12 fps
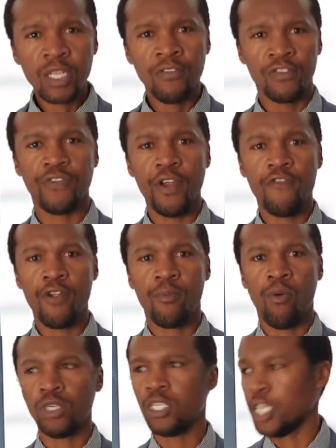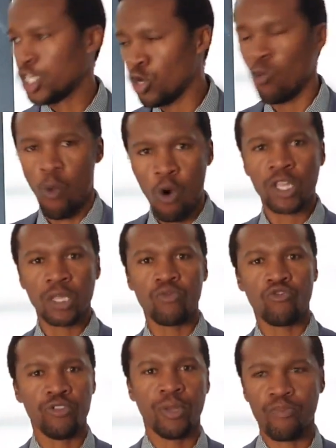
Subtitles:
it's very, very important that you walk them through the